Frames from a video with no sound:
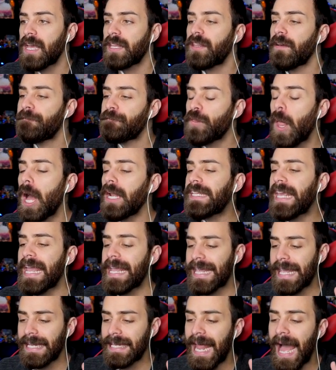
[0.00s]
The
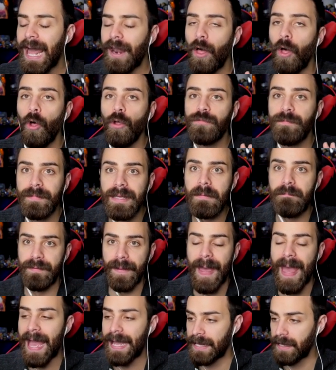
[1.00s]
floodgate cannot hold me
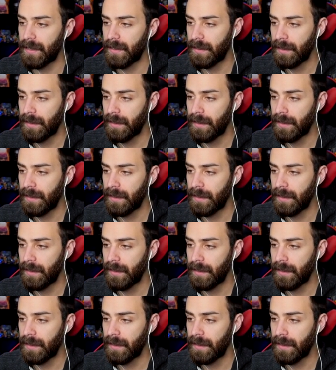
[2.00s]
back.